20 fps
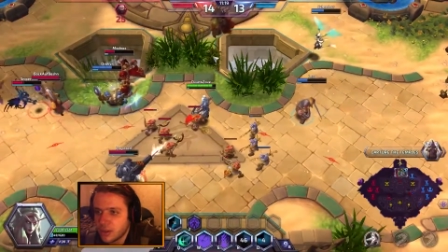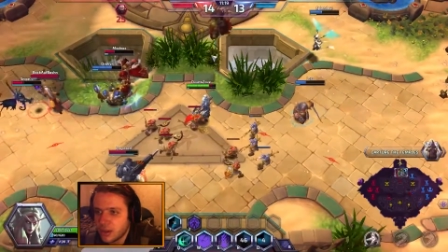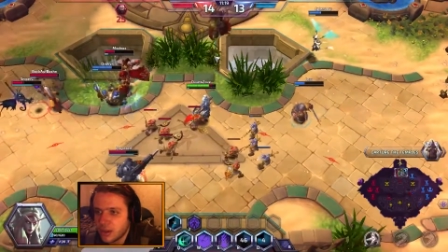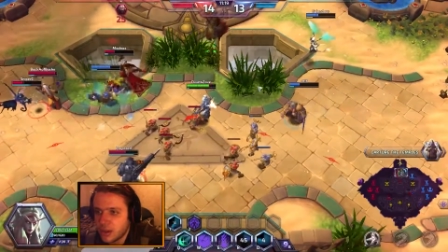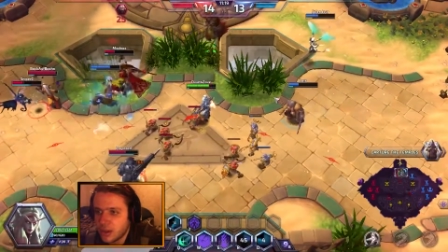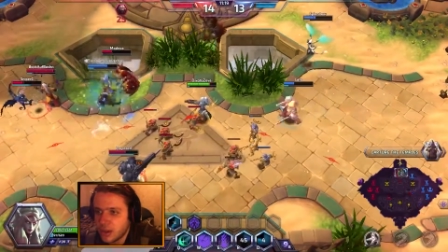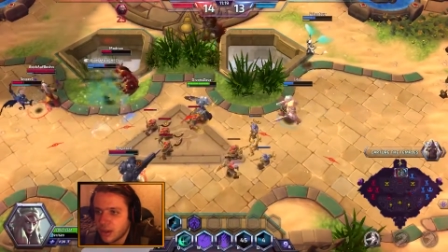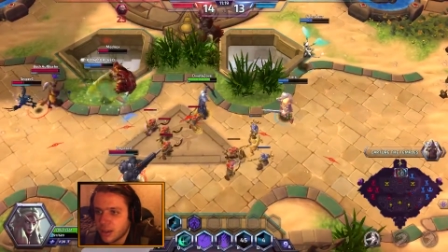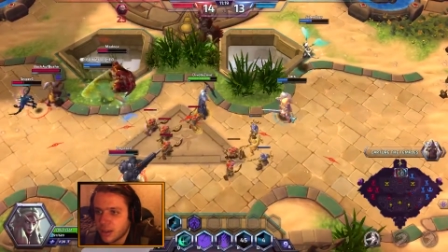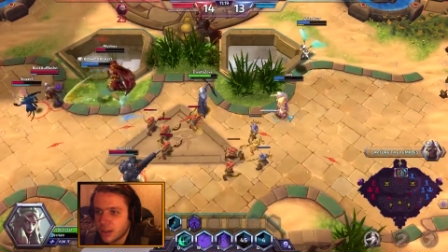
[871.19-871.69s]

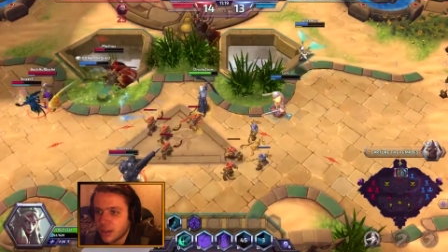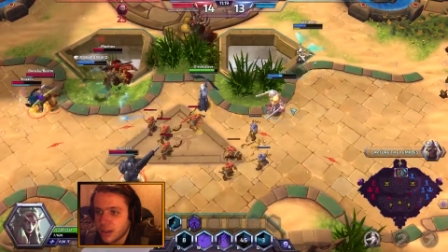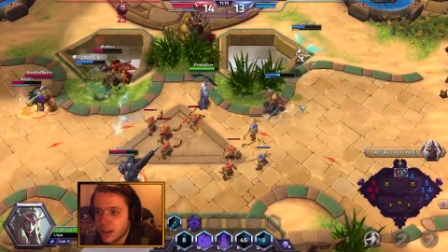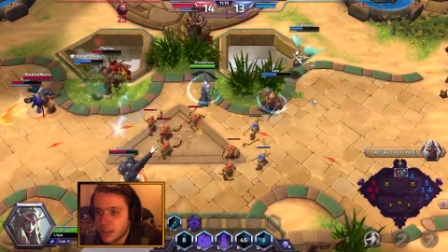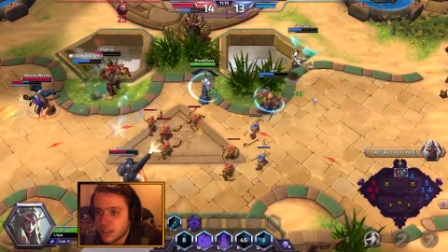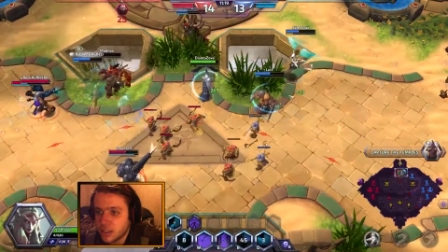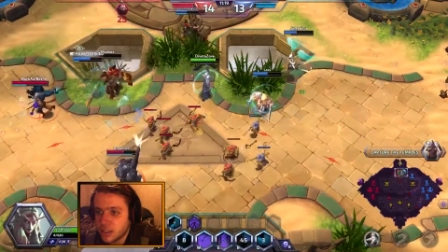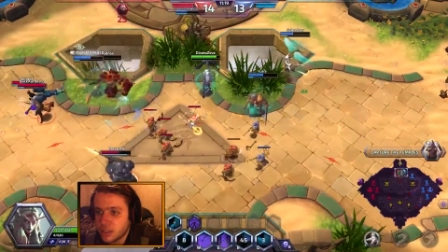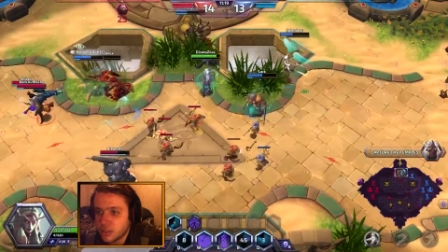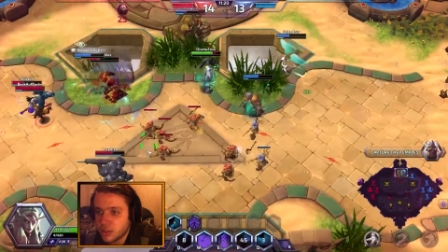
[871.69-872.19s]
Uh, he
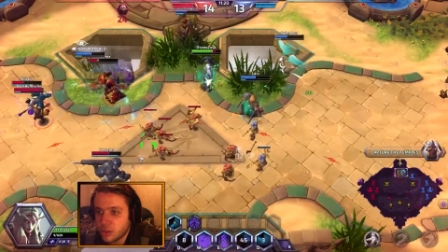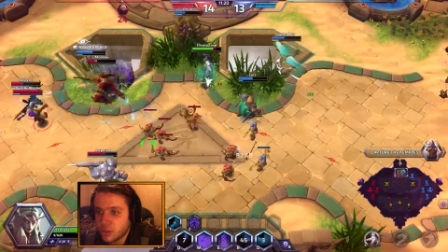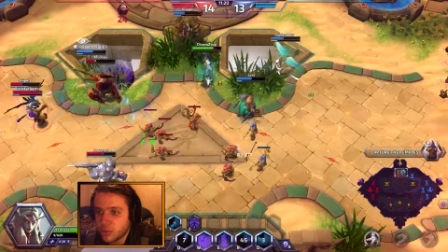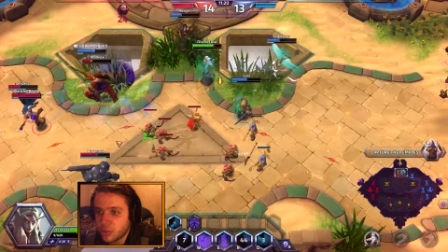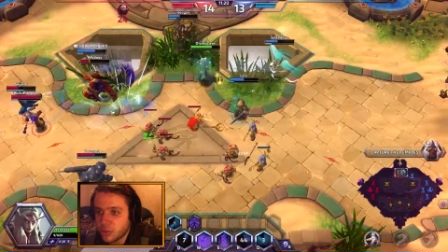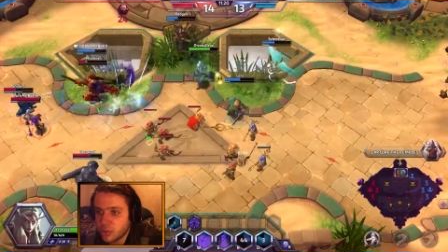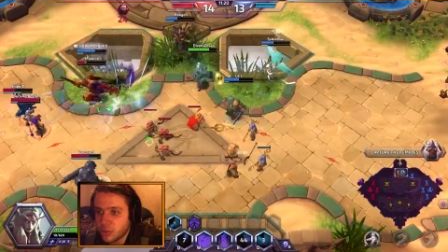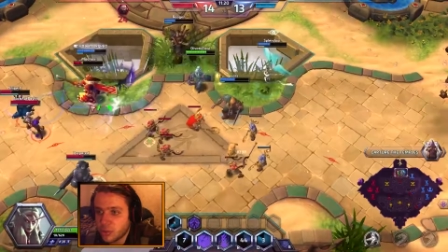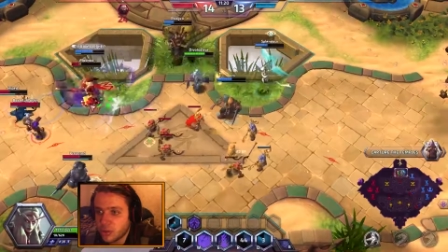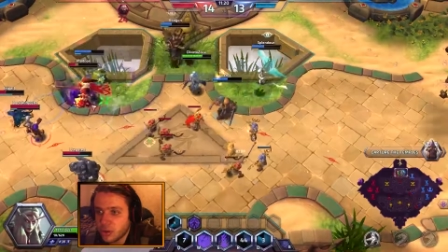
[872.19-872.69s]
actually doing
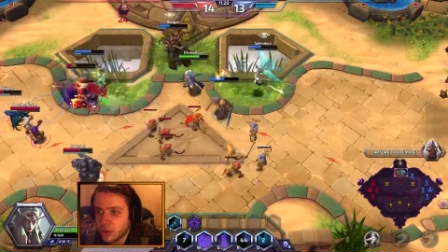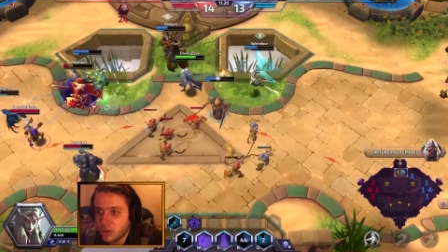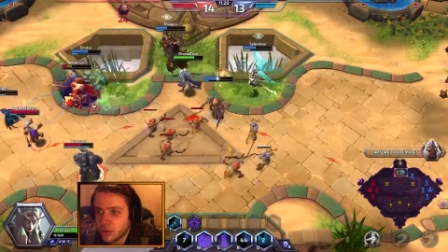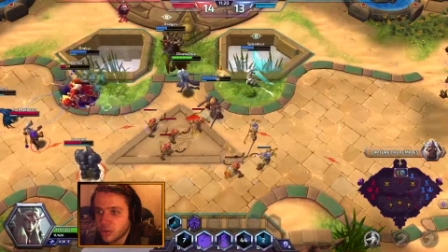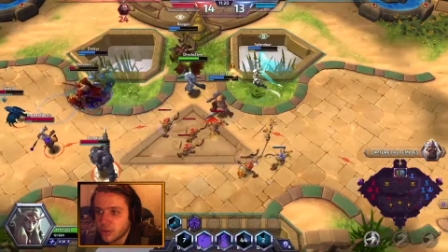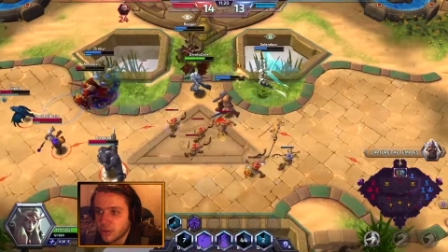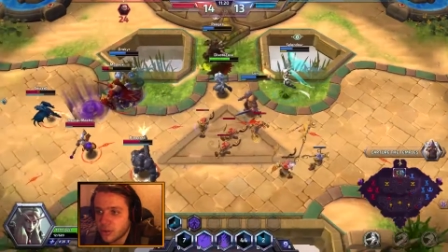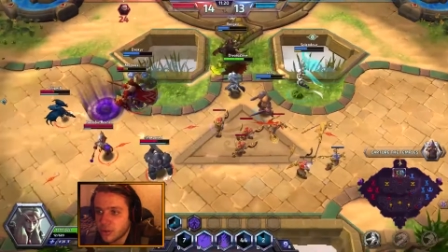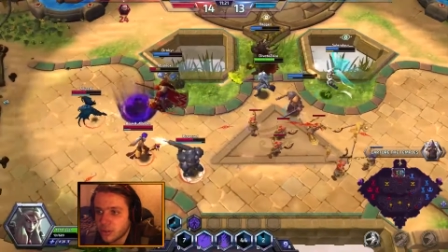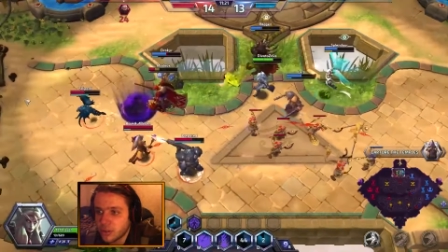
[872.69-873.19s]
pretty well.
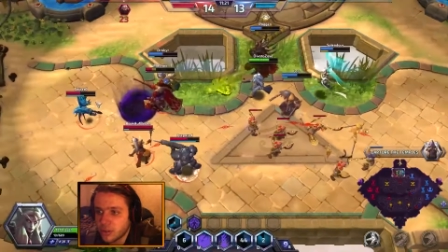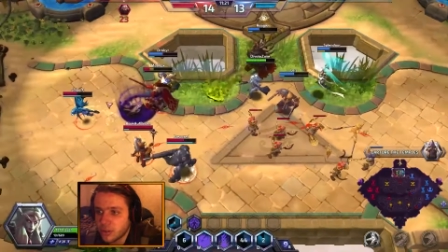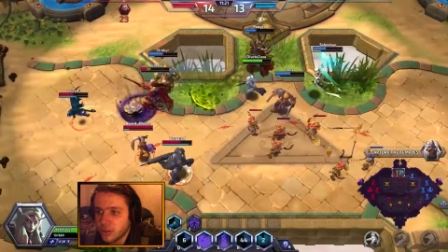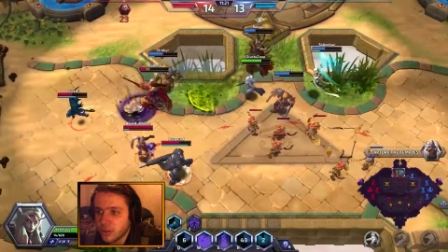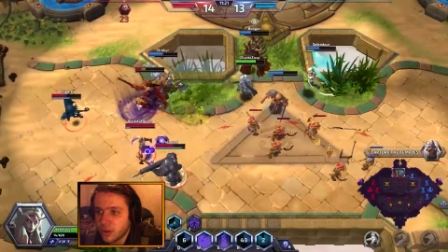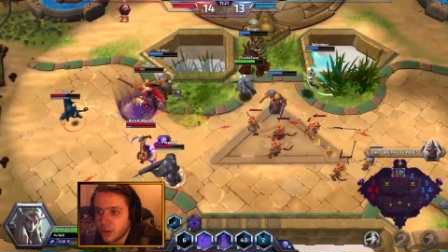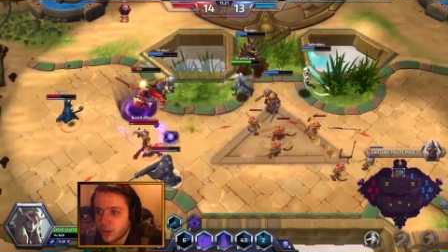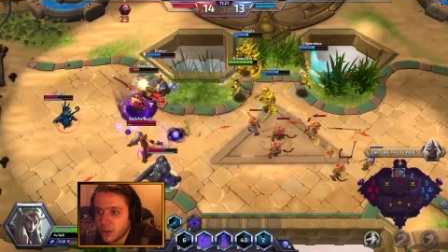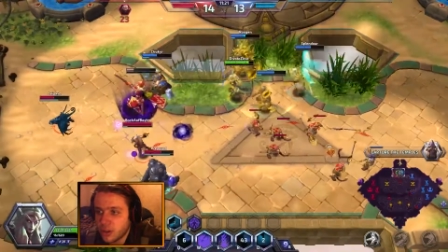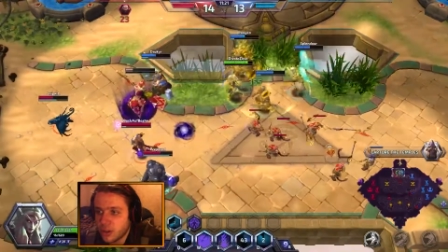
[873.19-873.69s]

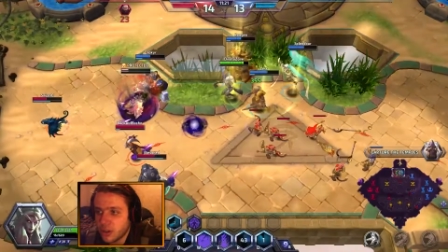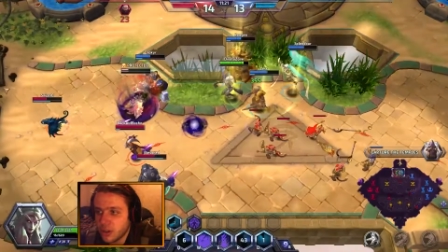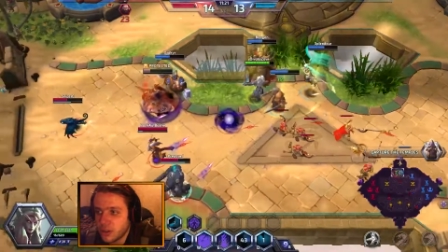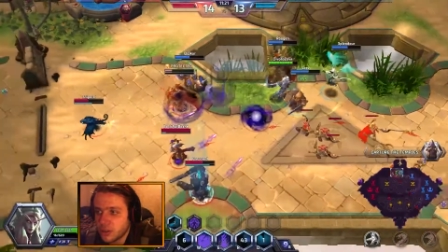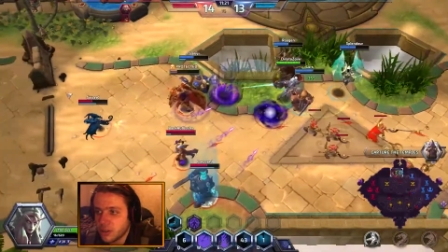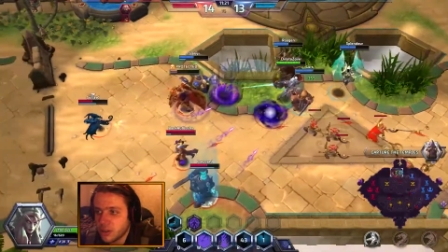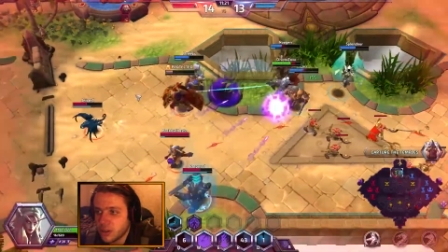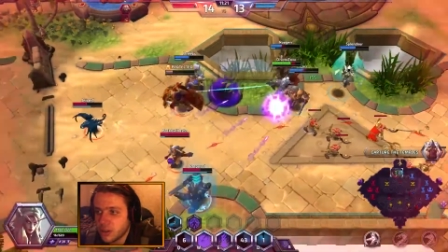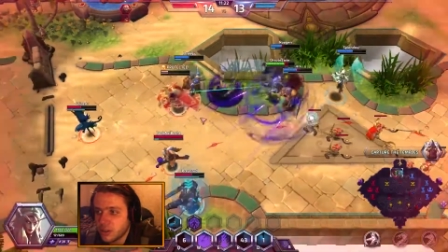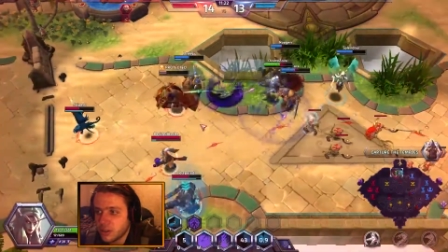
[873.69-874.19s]
Uh,
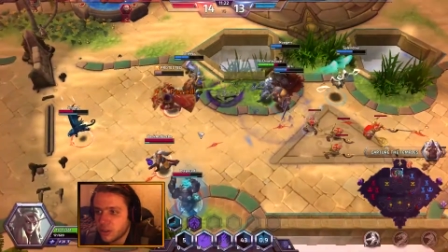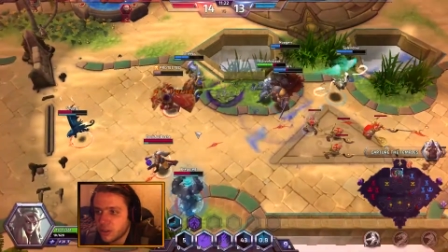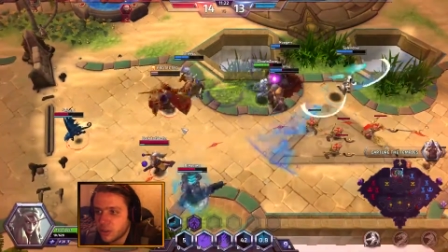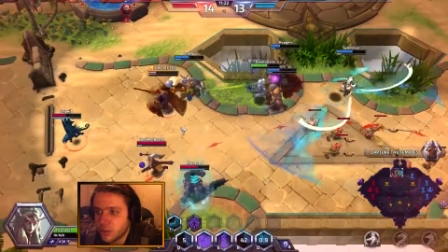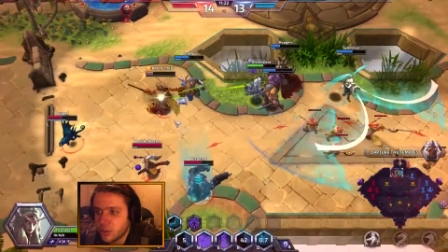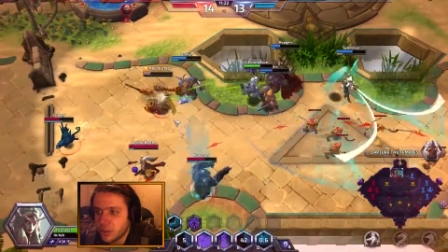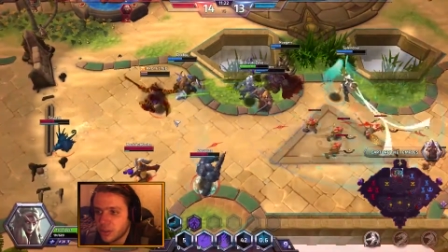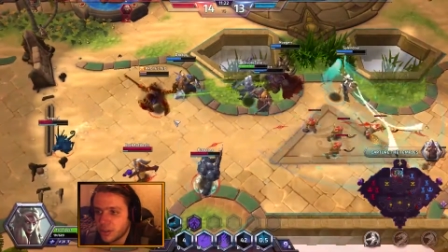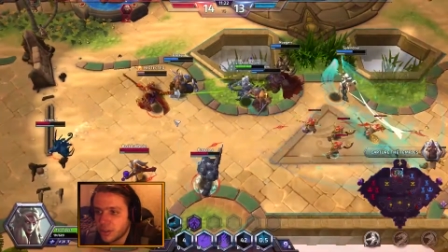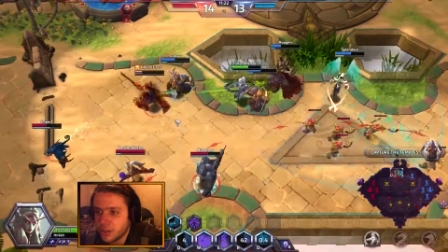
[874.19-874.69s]
they're on the
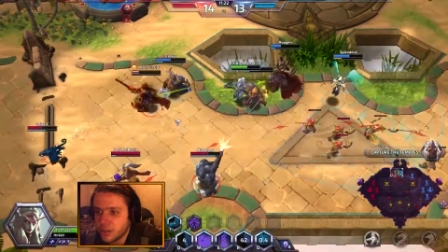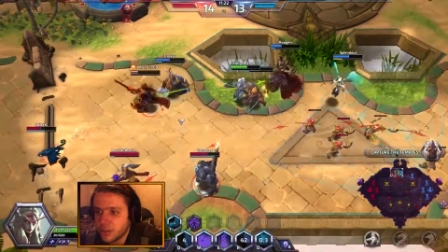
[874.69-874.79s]
run.